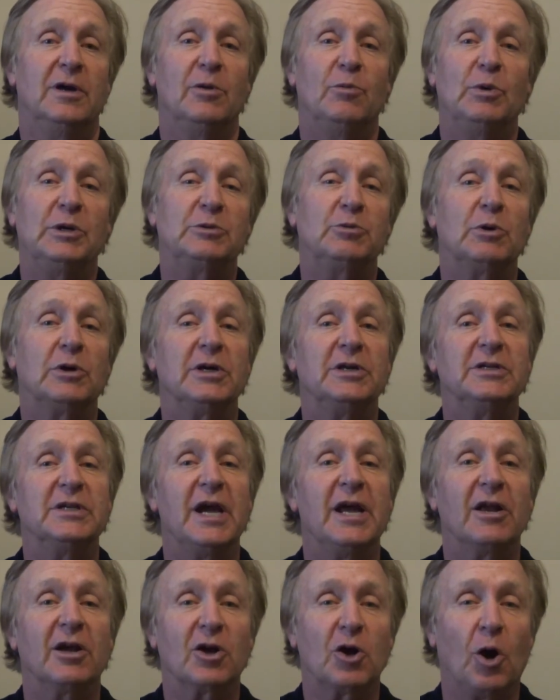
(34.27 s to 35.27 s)
which will
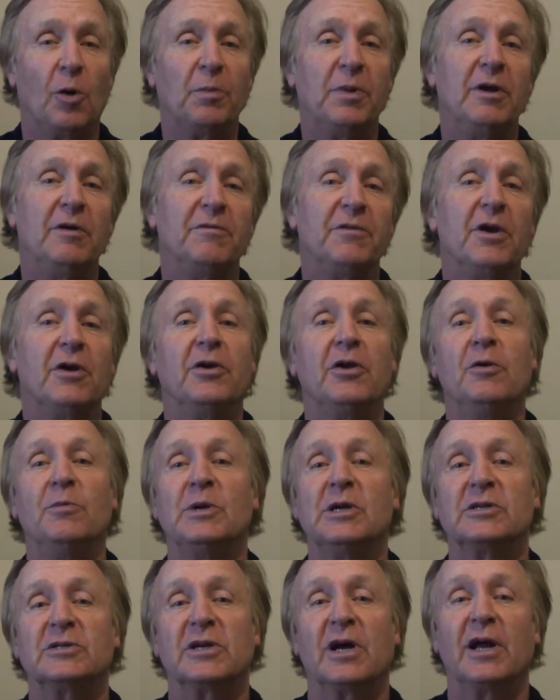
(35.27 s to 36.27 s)
contain a copy of your
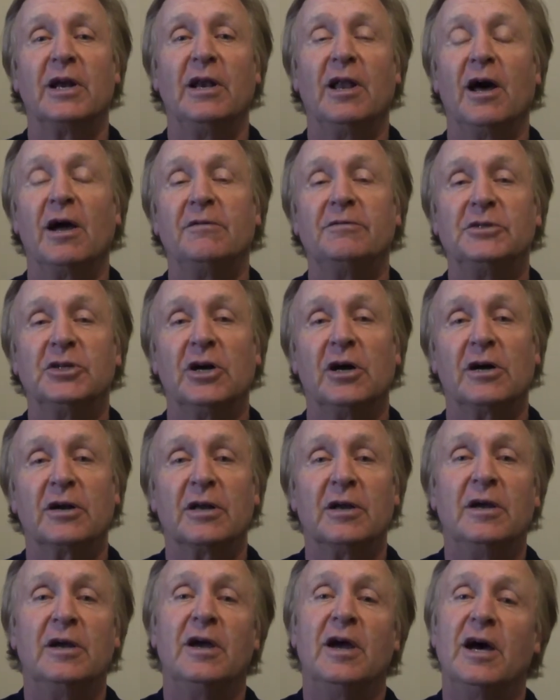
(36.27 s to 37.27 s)
human design life chart
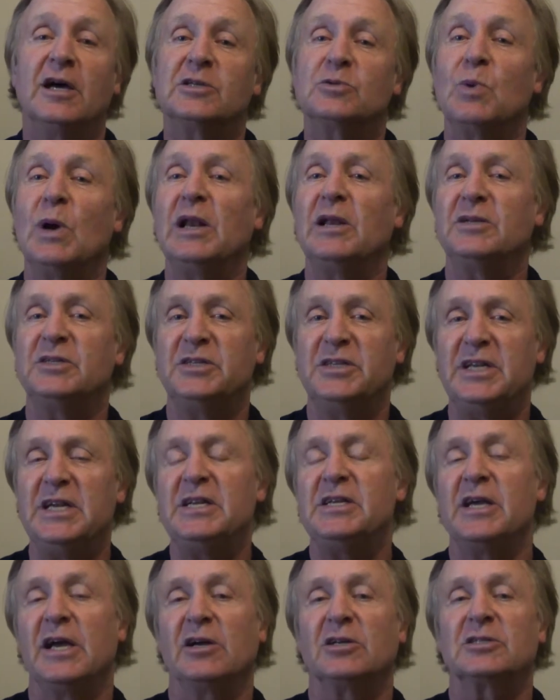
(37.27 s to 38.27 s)
as well as
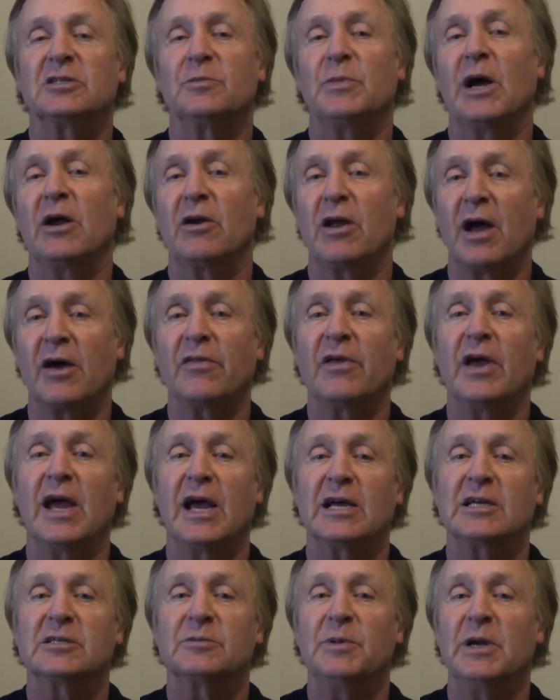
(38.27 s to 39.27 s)
details about other
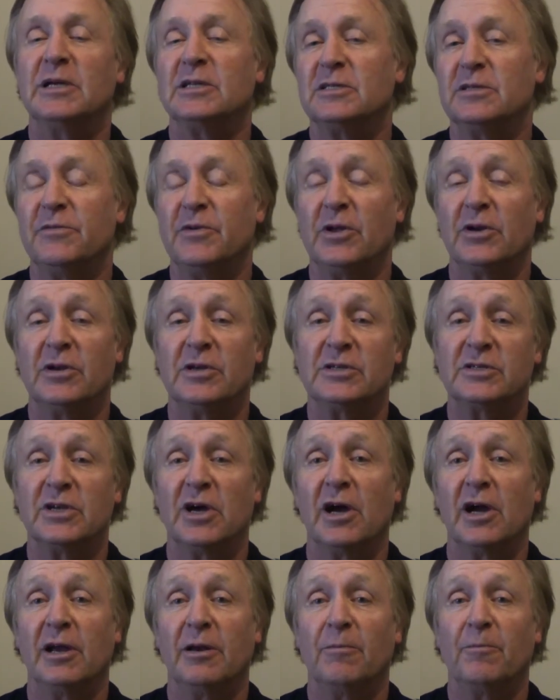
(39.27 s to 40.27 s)
aspects of your
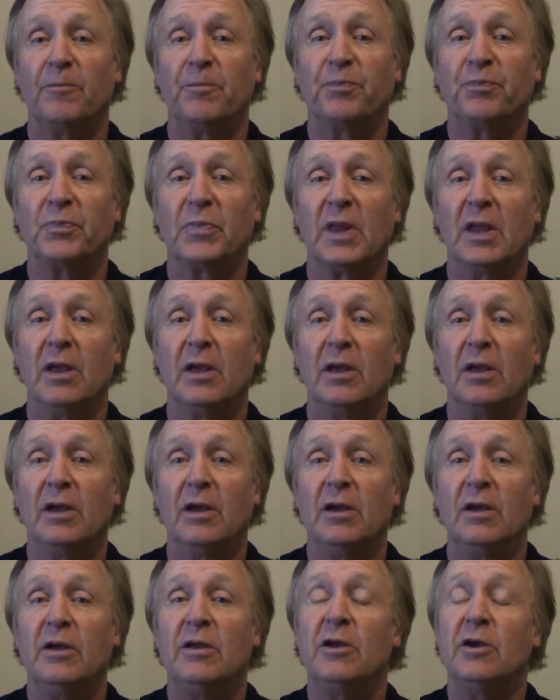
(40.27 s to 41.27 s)
design.
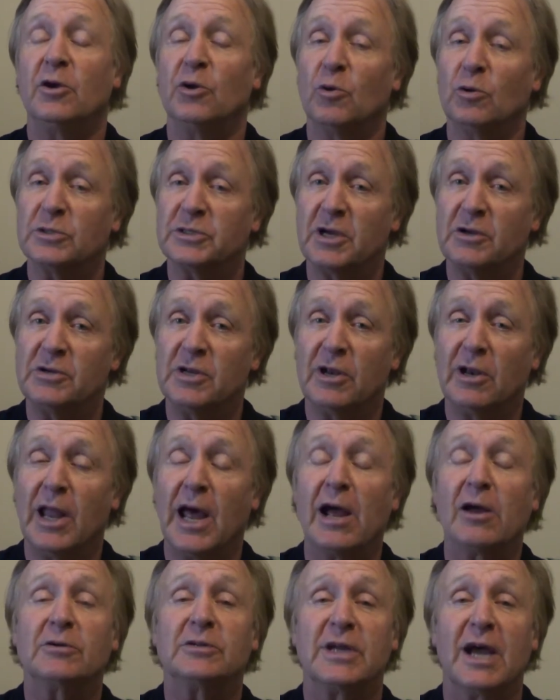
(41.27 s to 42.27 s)
You can also
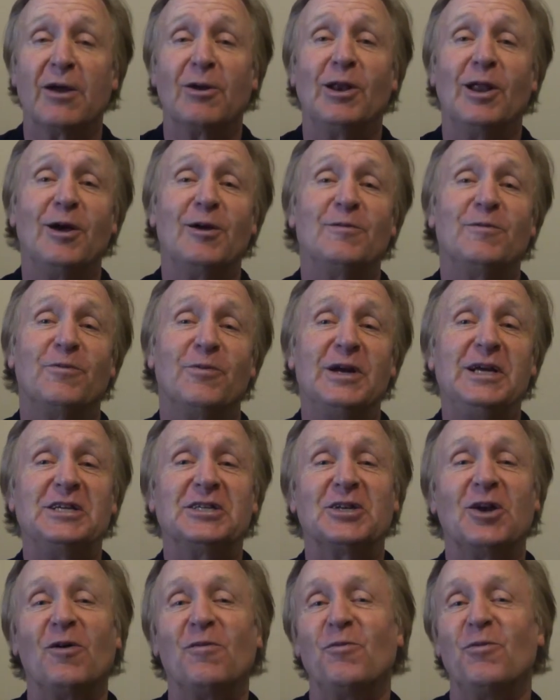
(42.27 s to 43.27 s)
download free
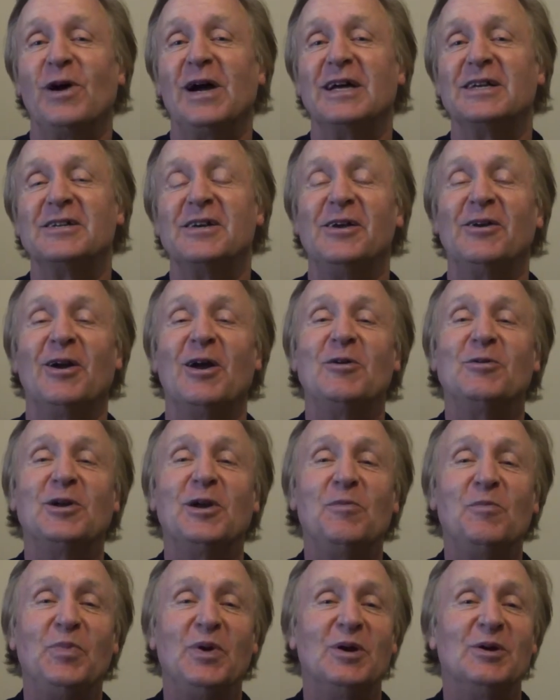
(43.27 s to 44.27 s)
software to your own
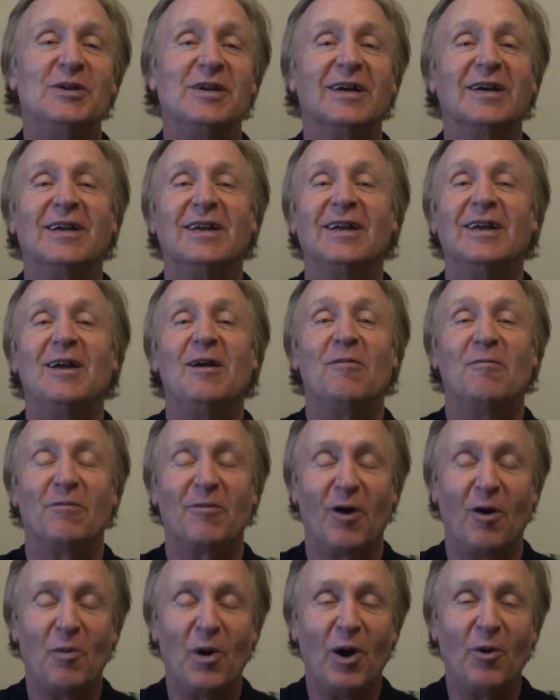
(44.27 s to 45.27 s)
computer
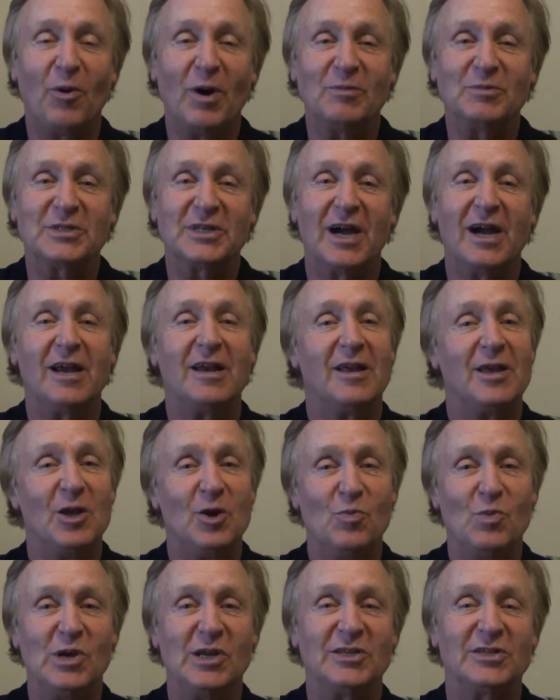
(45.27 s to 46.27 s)
from our website
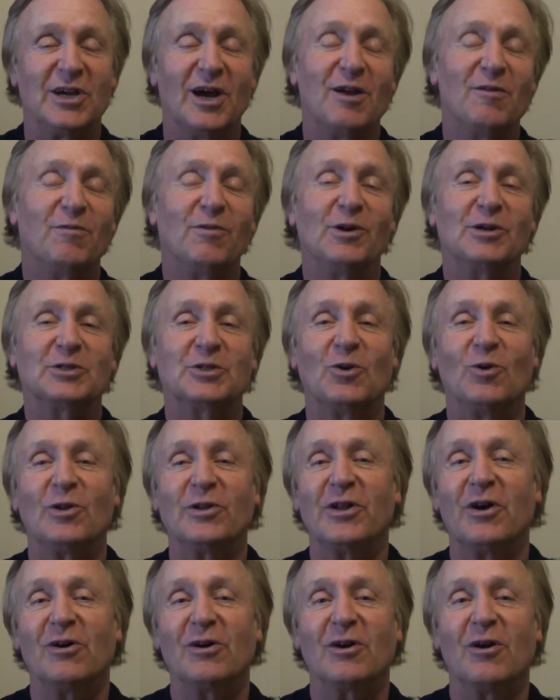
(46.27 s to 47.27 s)

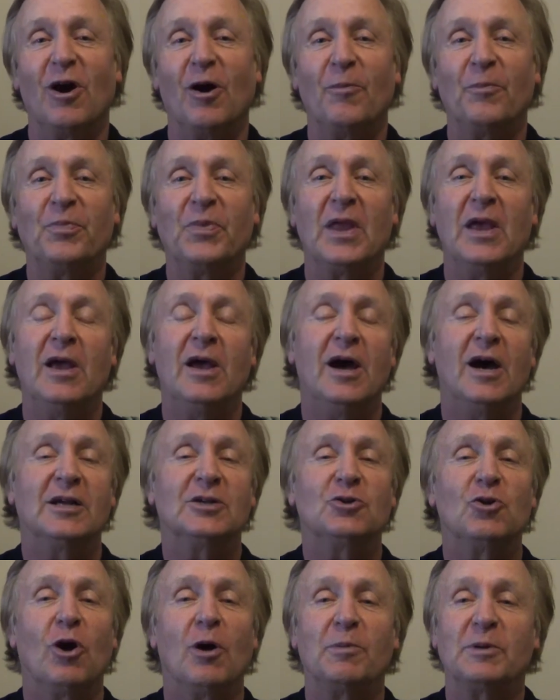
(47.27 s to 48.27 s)
humandesignforusall.com and
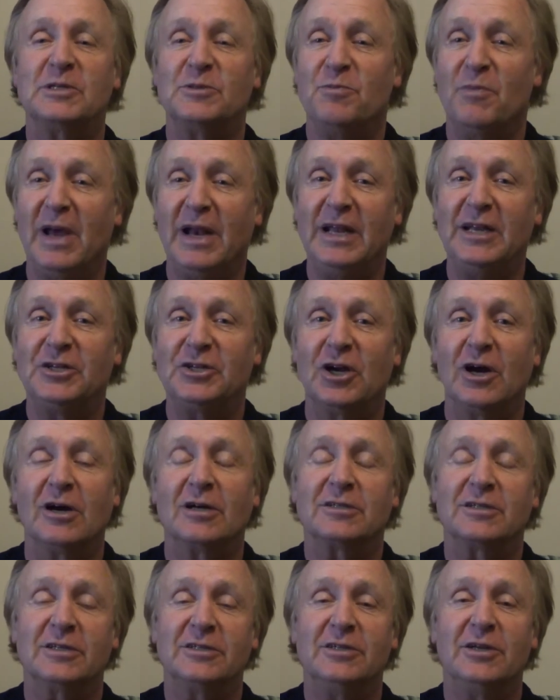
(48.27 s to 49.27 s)
draw up as many
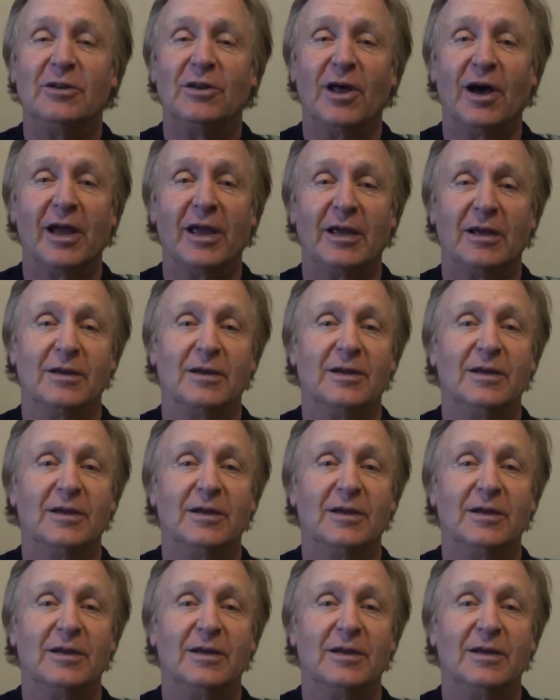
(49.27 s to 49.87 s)
charts as you like